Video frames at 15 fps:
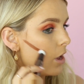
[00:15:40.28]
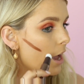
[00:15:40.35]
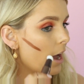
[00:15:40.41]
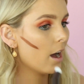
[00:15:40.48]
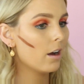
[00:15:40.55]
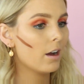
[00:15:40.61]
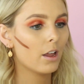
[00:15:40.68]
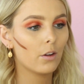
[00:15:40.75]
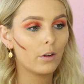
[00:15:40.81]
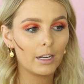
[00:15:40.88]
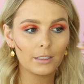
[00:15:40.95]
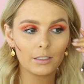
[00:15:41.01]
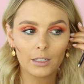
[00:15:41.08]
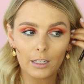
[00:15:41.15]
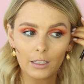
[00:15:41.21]
out,
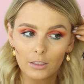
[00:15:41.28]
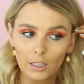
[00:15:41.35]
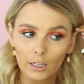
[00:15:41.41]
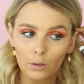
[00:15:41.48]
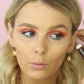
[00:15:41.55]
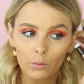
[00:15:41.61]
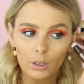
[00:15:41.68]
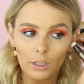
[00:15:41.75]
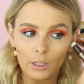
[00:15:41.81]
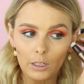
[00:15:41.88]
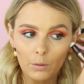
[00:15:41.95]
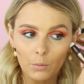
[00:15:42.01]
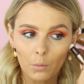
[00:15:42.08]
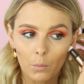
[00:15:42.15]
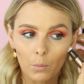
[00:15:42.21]
otherwise it gets like
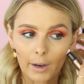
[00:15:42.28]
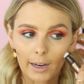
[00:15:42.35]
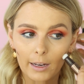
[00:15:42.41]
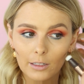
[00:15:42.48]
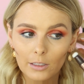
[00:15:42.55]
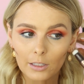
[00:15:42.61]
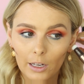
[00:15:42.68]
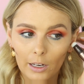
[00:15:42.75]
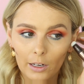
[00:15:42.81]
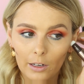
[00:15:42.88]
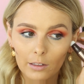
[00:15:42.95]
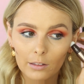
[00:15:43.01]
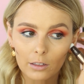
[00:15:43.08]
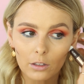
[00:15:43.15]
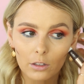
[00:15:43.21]
really wet and
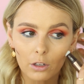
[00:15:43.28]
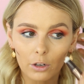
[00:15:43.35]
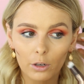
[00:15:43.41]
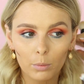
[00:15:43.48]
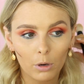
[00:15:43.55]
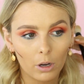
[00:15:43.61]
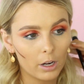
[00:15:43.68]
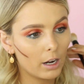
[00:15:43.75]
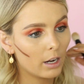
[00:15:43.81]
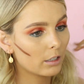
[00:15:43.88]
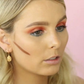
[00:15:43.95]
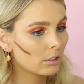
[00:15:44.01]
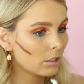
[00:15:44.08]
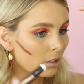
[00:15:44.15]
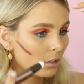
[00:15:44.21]
there's a lot of
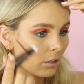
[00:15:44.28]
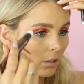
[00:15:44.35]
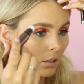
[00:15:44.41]
product.